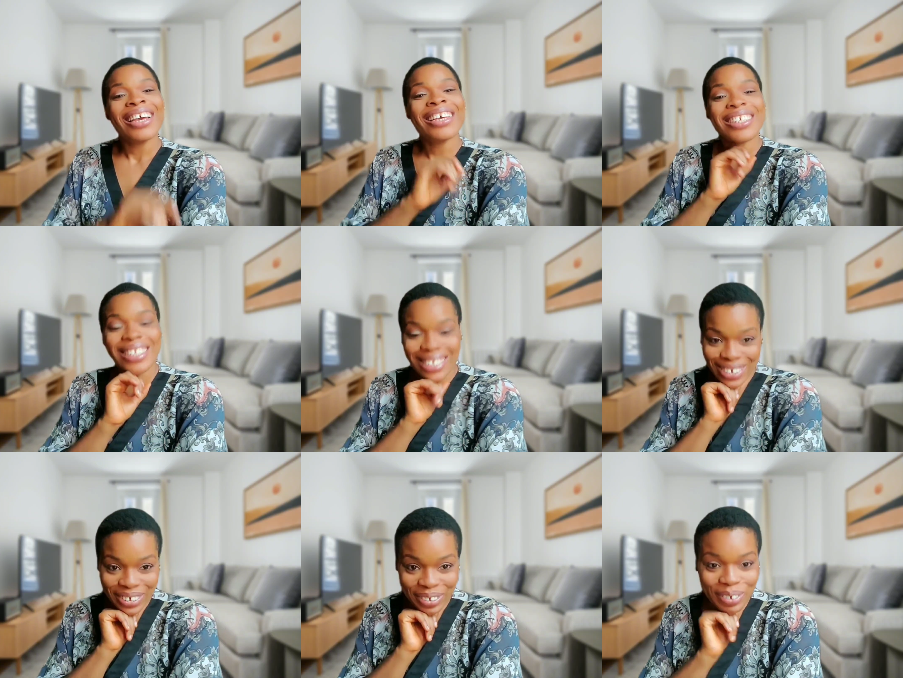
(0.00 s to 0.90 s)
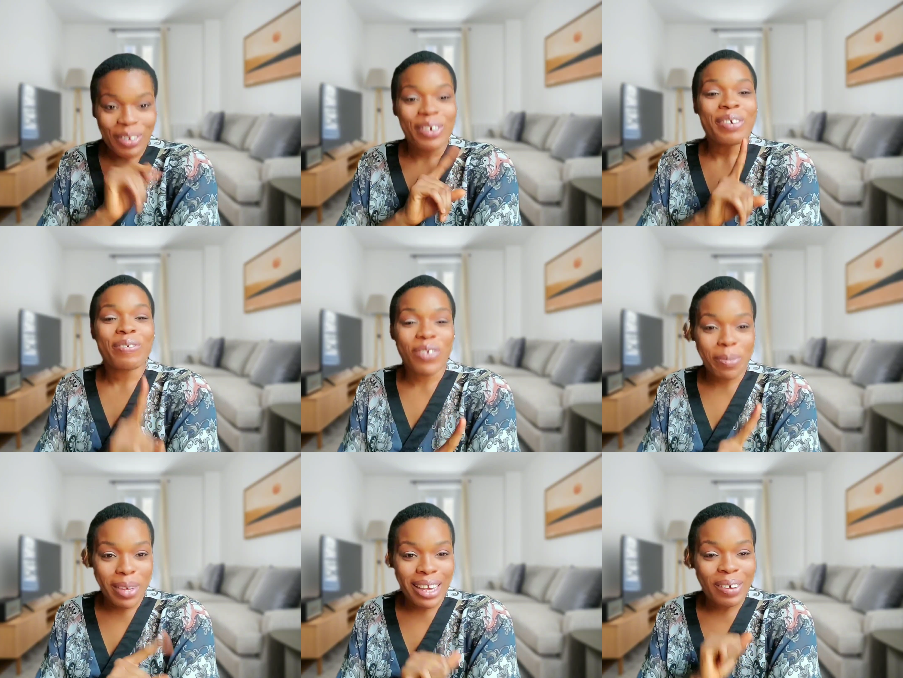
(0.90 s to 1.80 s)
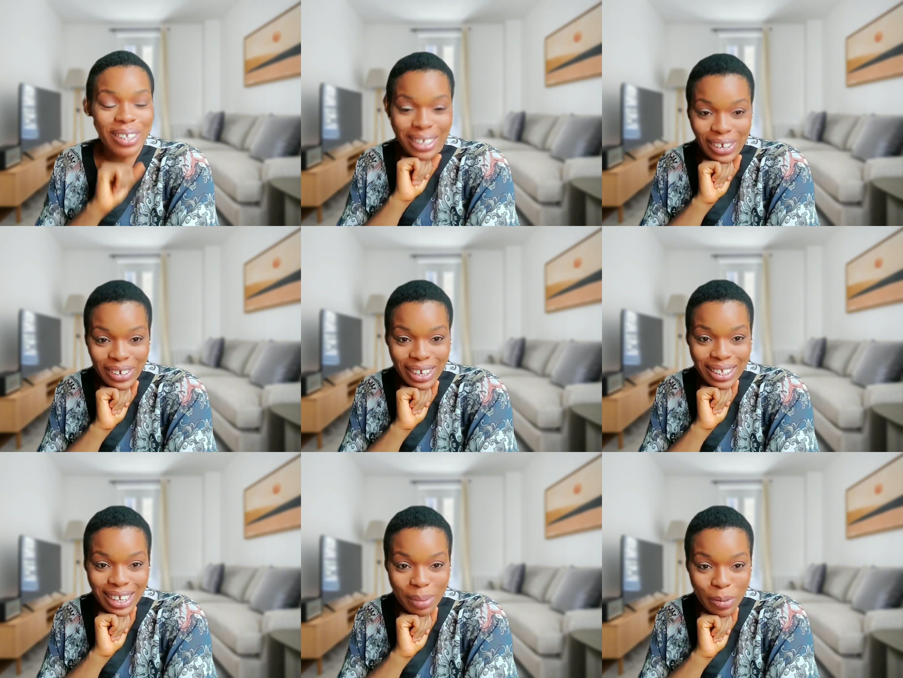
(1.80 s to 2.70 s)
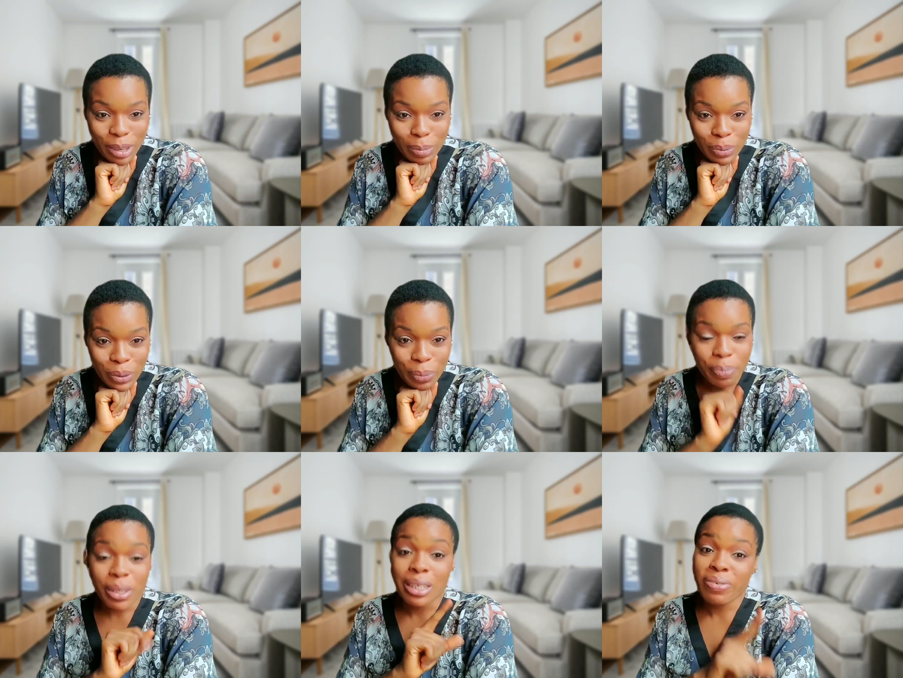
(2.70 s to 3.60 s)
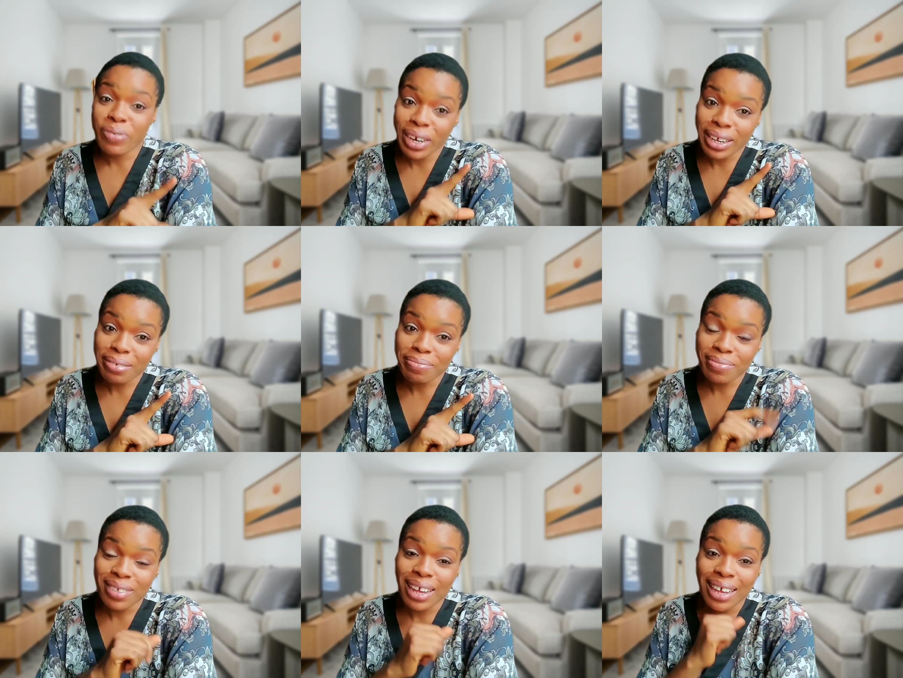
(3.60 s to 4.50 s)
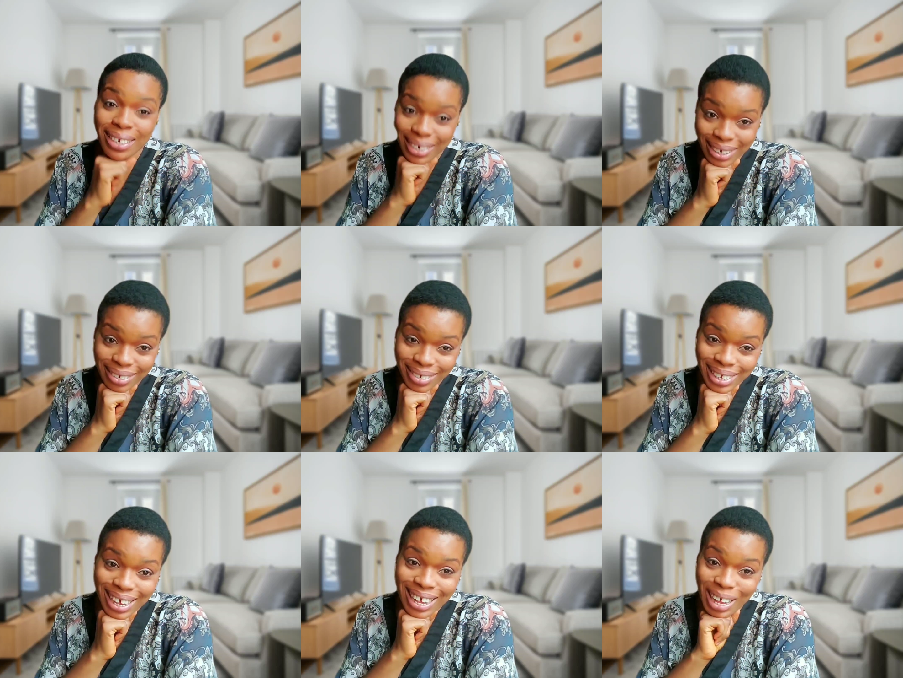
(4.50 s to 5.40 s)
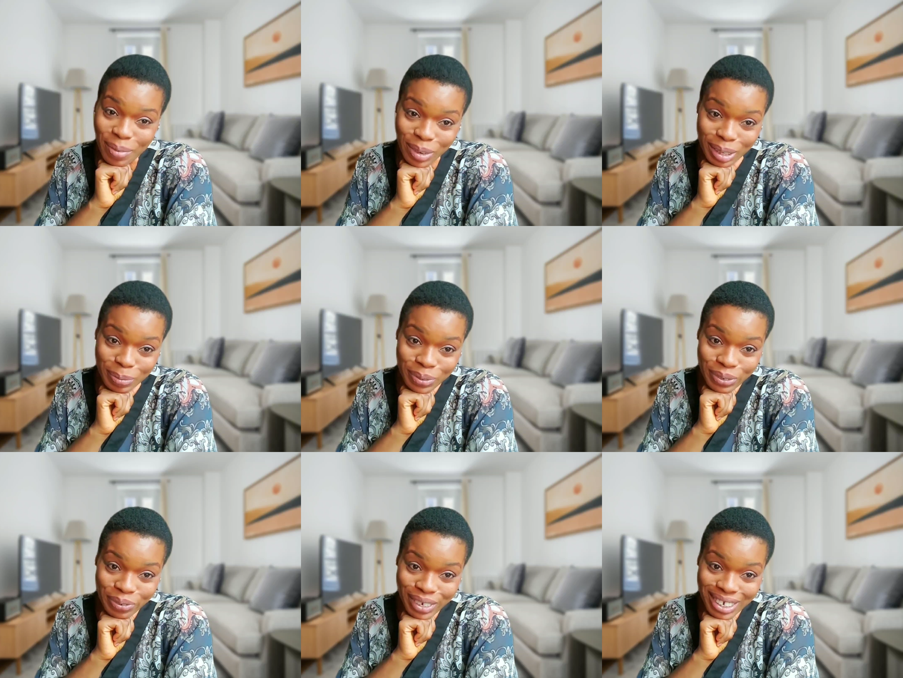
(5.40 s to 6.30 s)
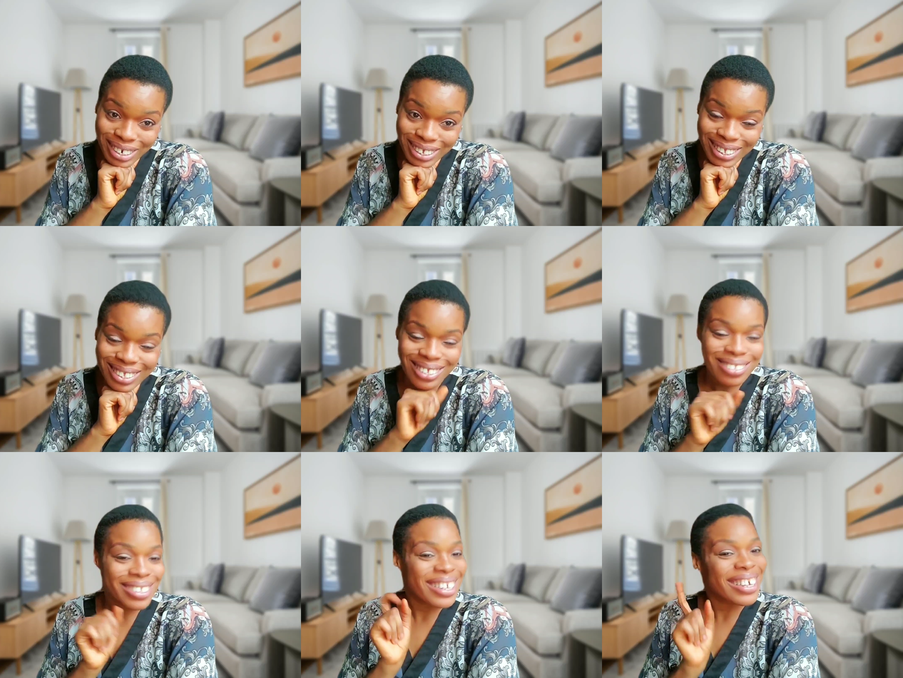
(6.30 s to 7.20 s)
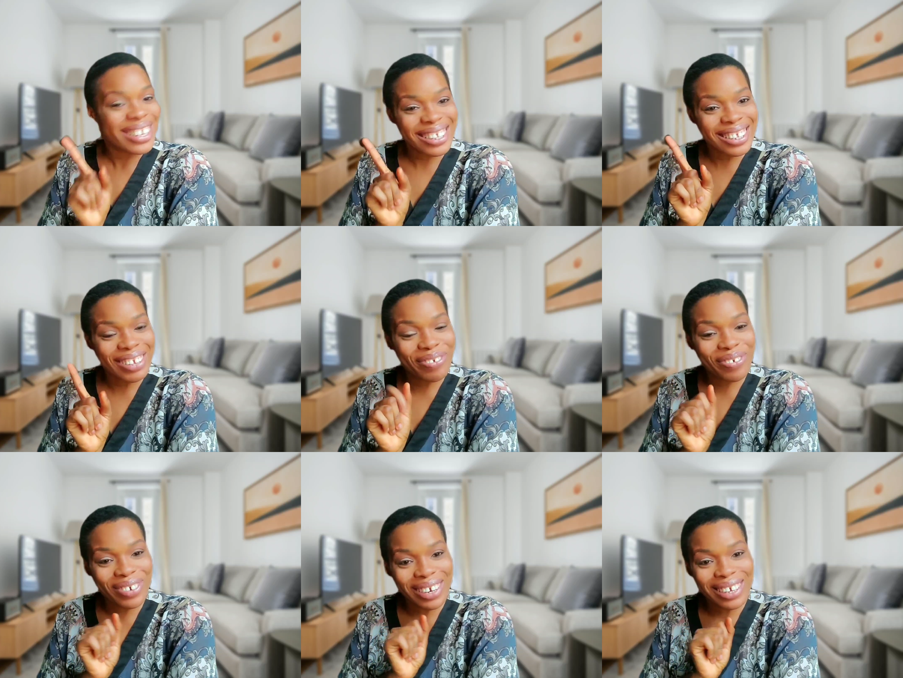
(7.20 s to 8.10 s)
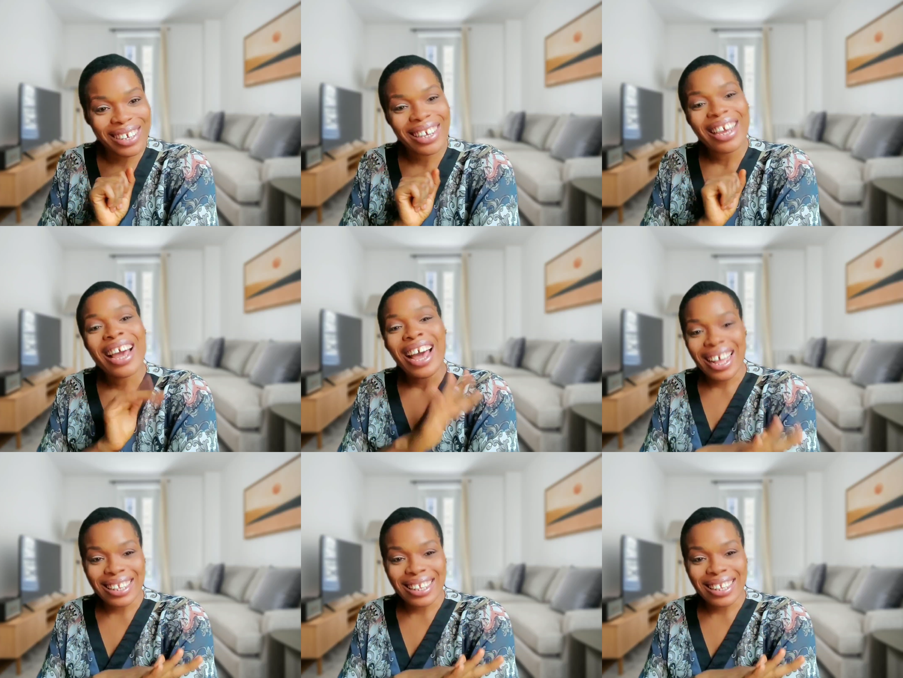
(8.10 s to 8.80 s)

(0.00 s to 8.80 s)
So for me, I will tell you that CapCut Pro is free and CapCut Pro features is not free at the